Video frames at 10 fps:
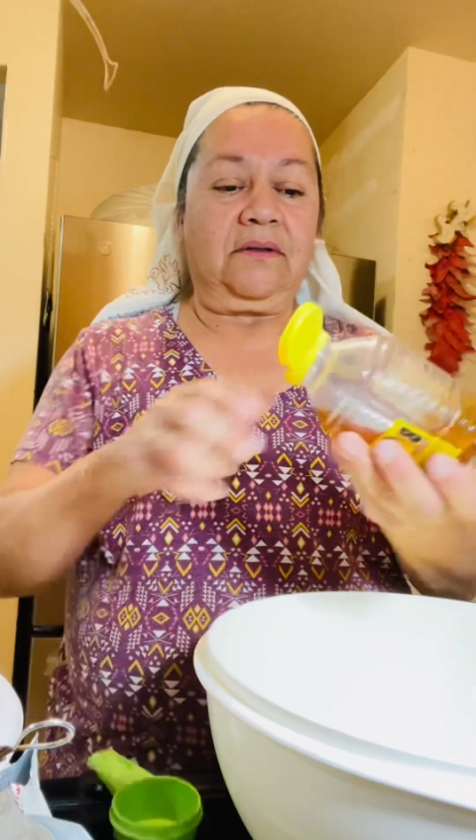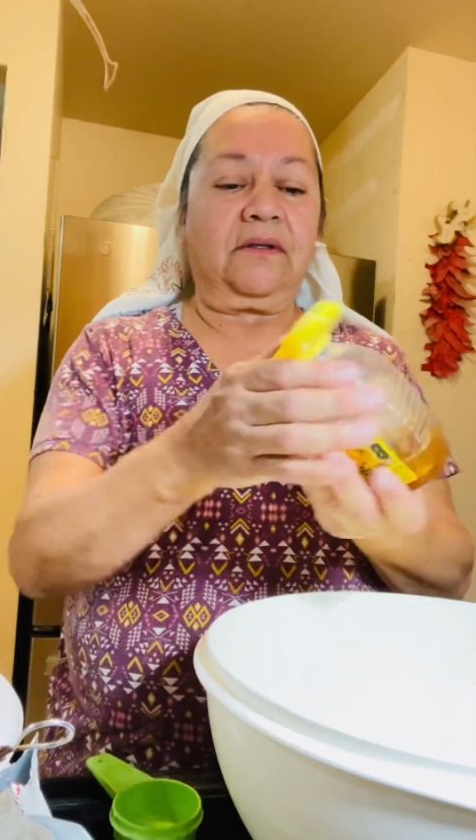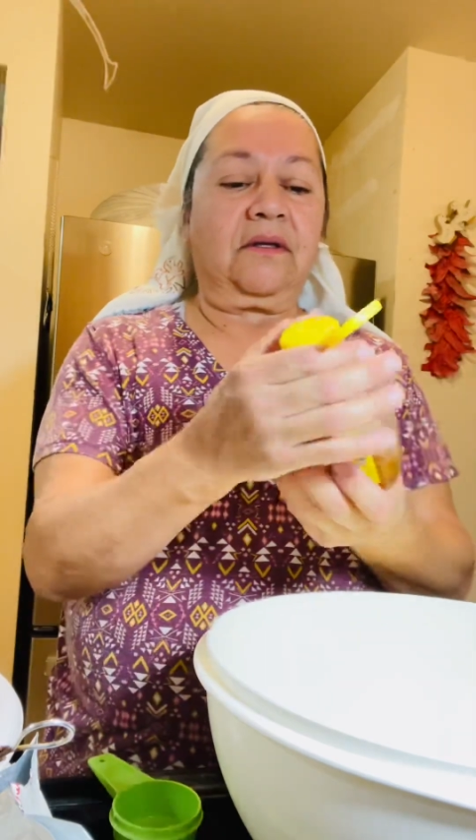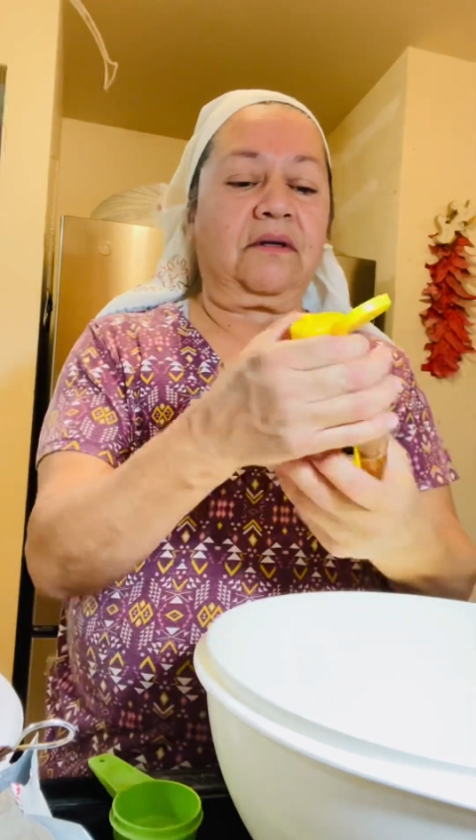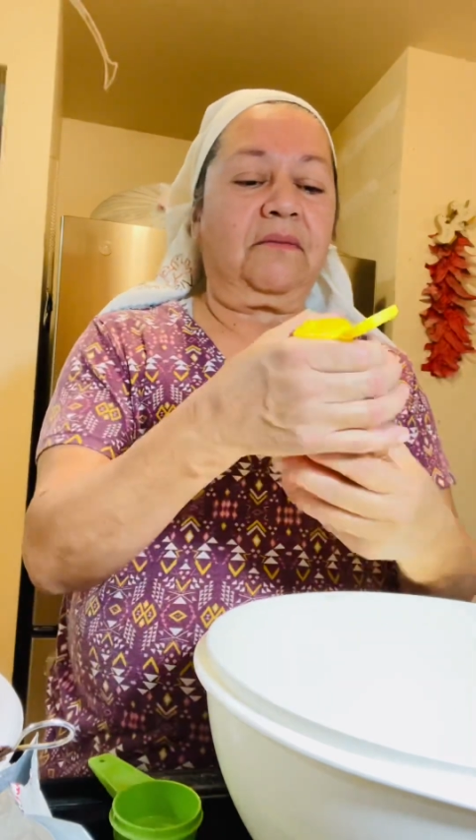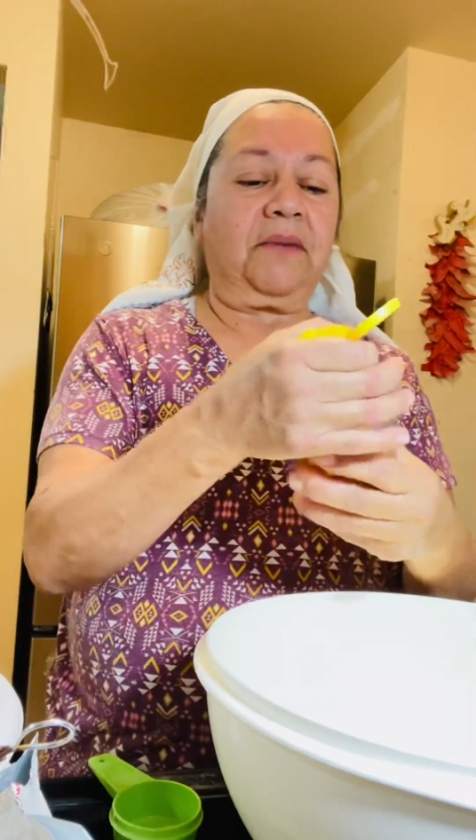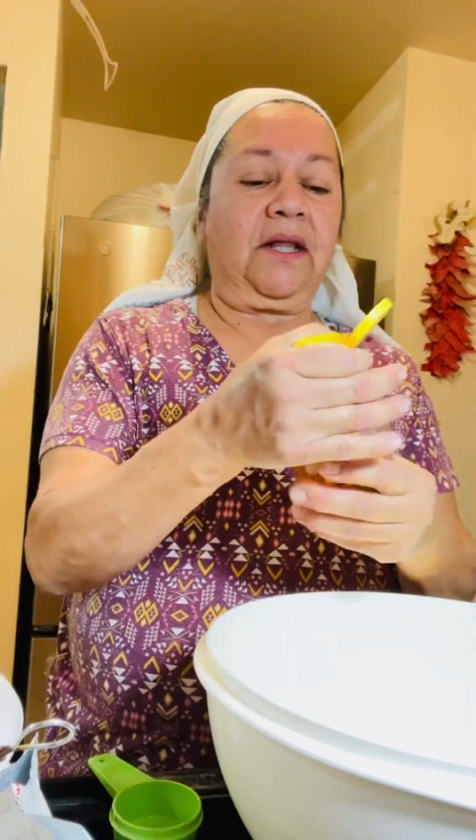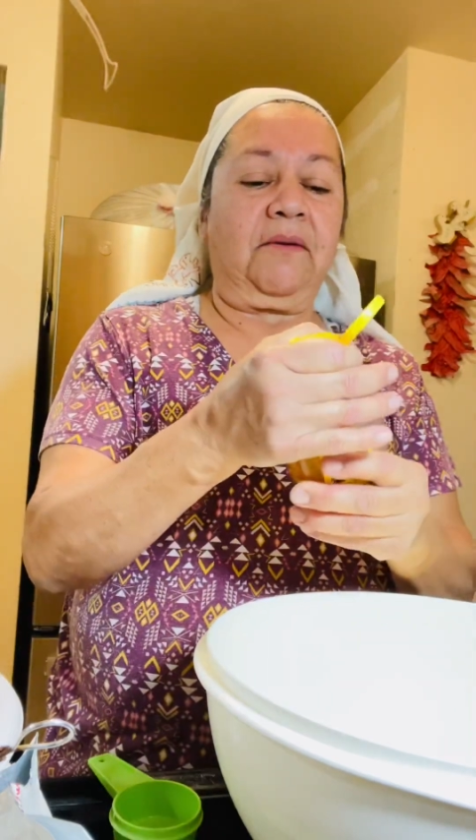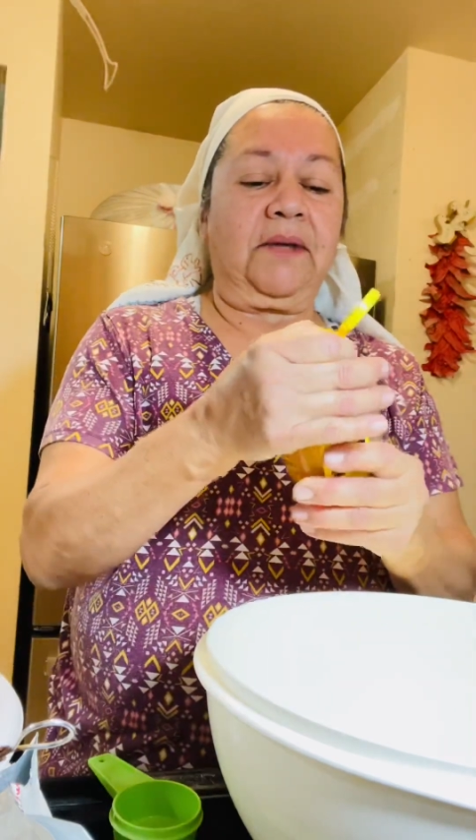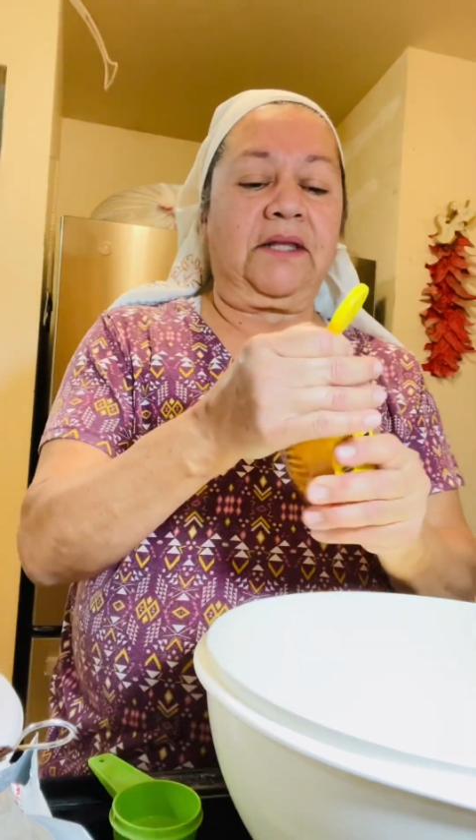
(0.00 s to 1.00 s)
it's gonna be a
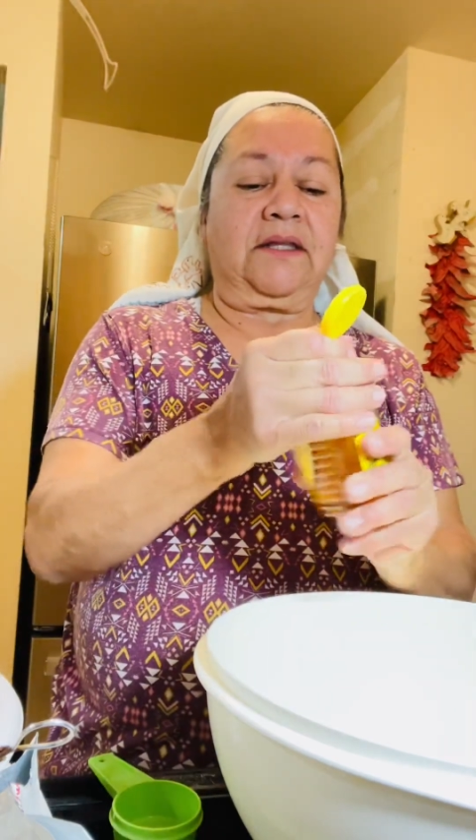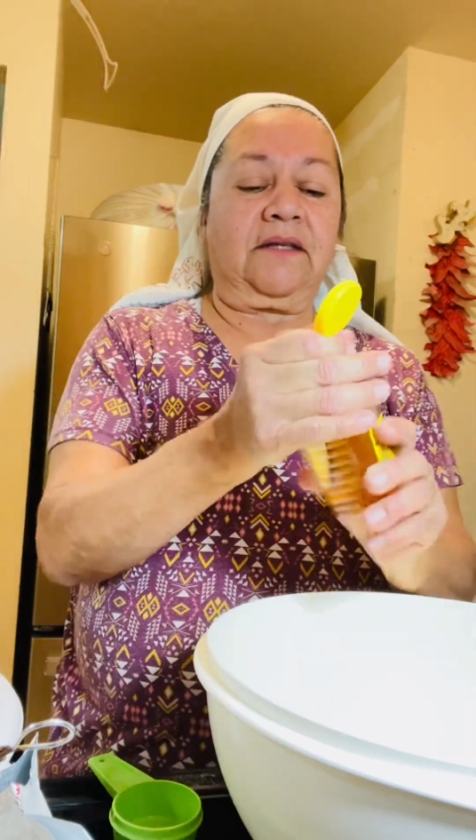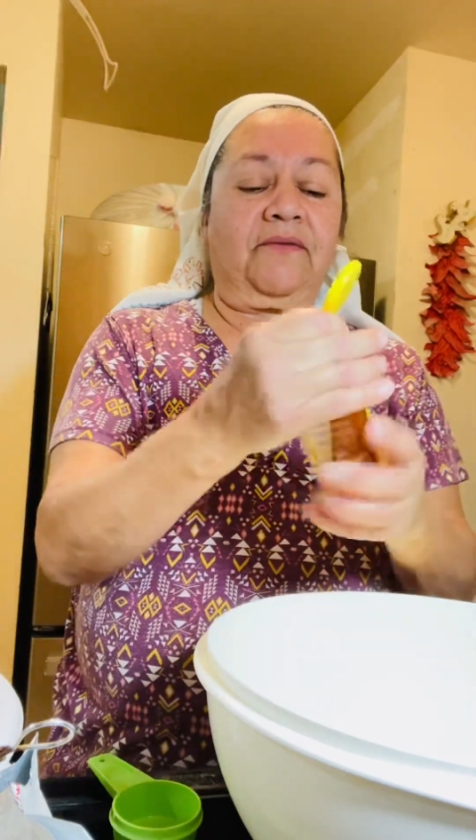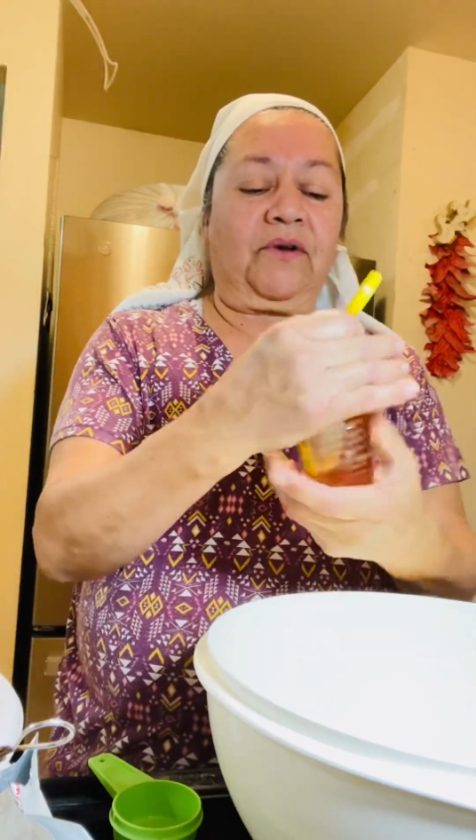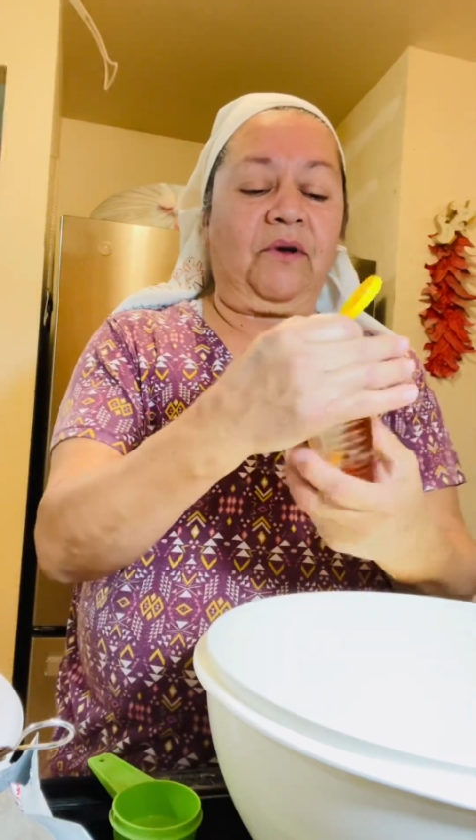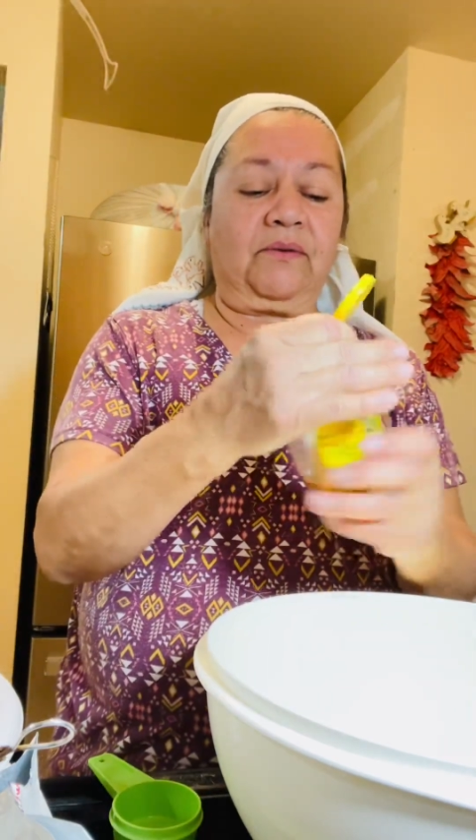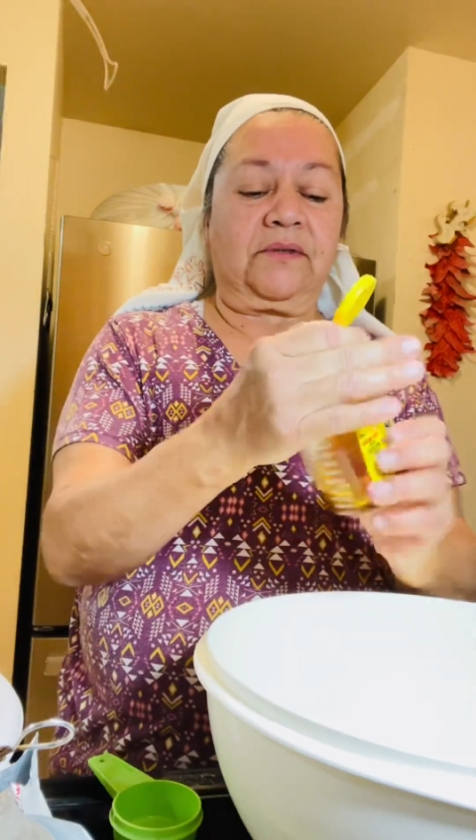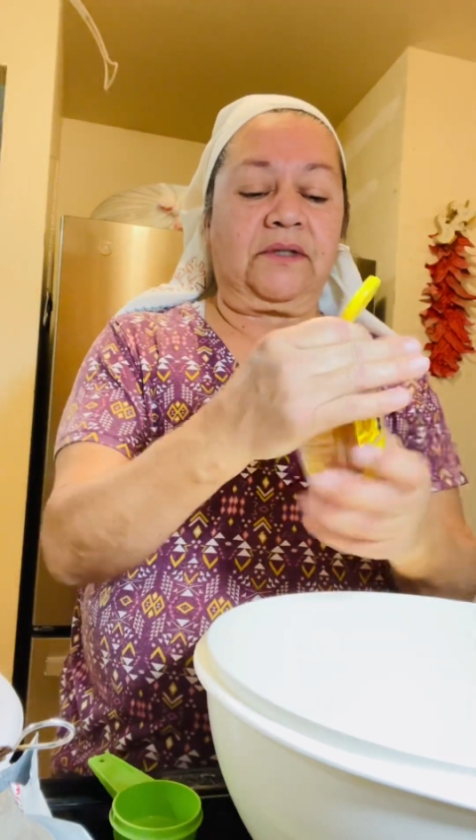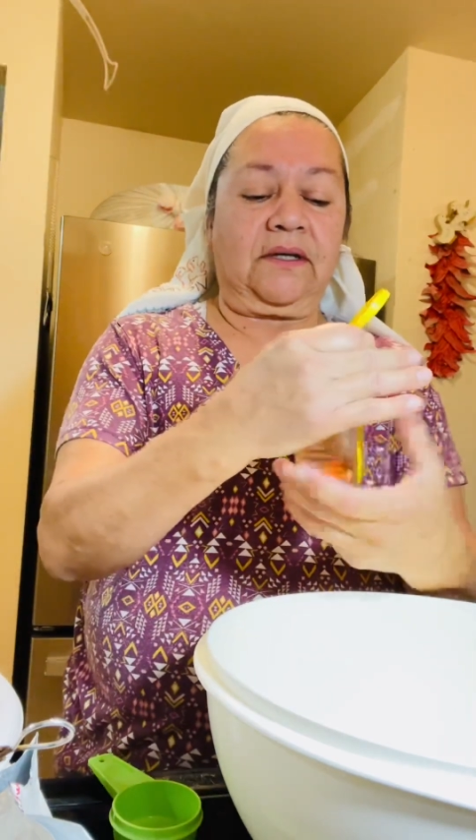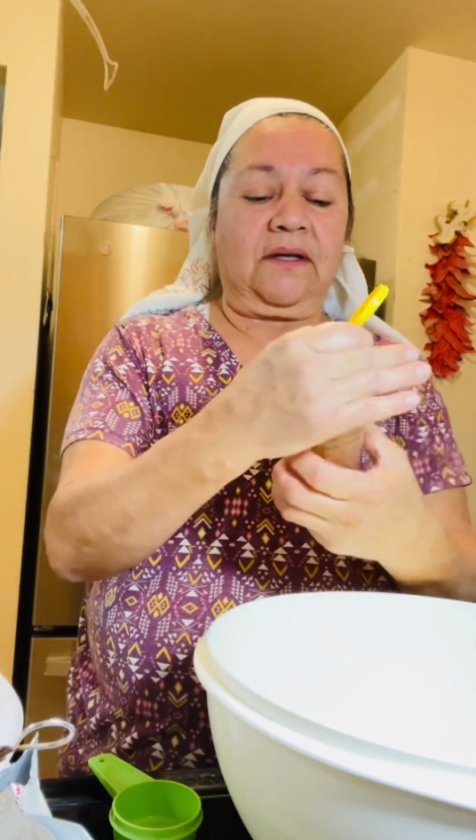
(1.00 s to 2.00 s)
little bit difficult.